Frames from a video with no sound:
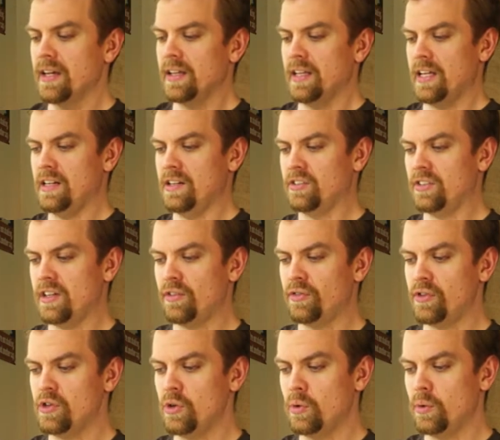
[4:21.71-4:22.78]
That is,
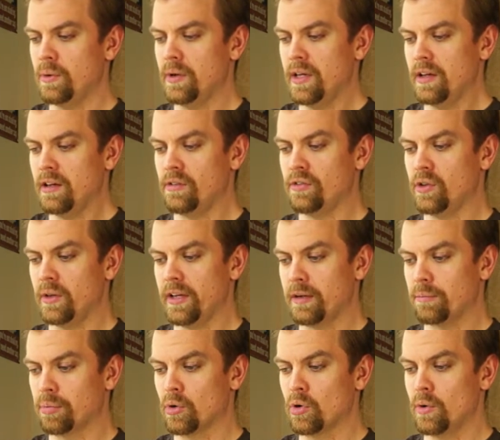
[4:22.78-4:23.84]
if you
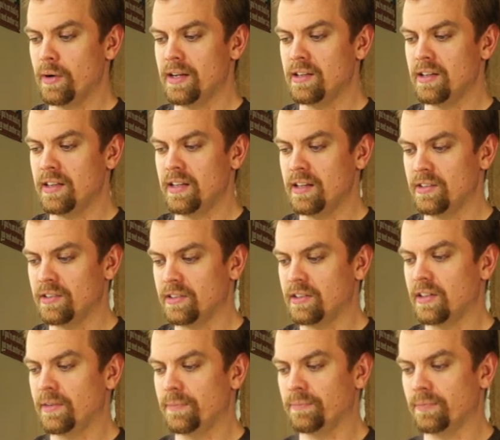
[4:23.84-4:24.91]
like brew into
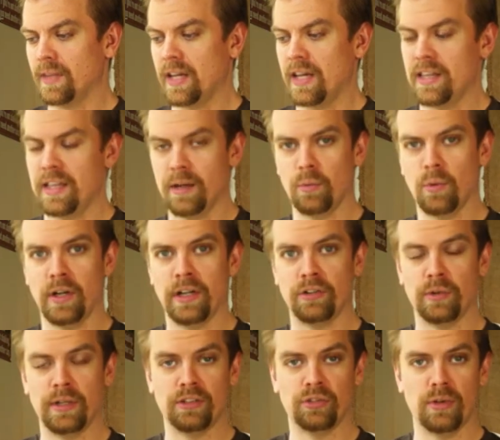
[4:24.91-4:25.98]
this and then want to
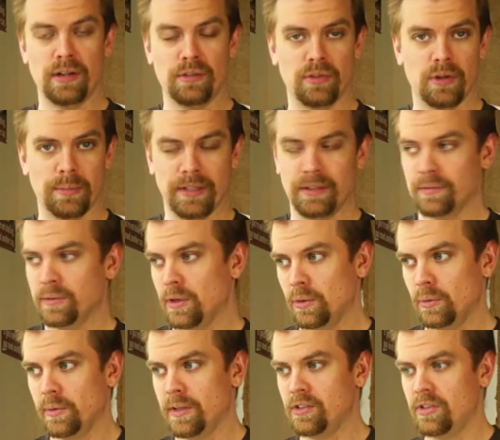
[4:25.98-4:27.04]
drink straight from it,
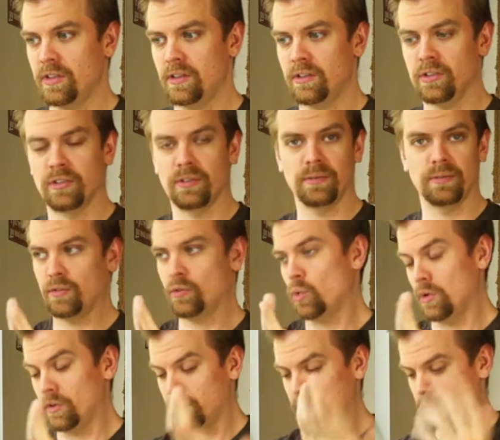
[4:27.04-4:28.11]
which is of
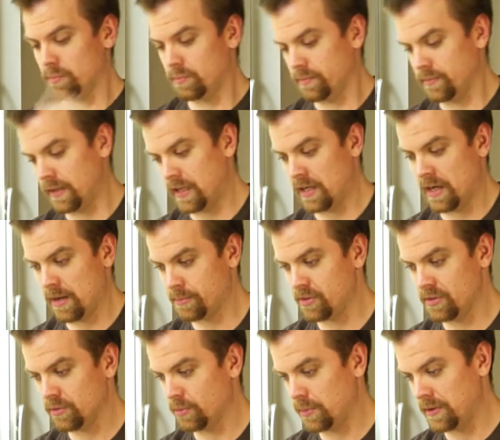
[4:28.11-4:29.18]
course an
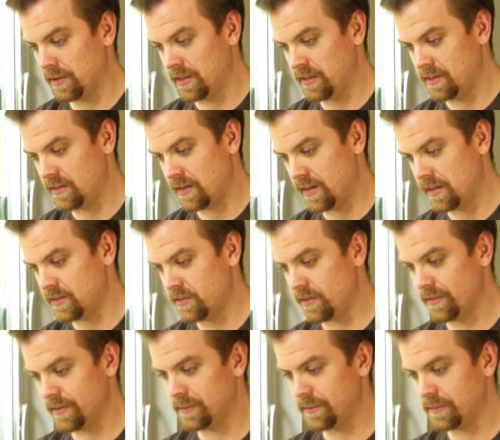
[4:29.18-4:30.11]
option. It's one of the designs of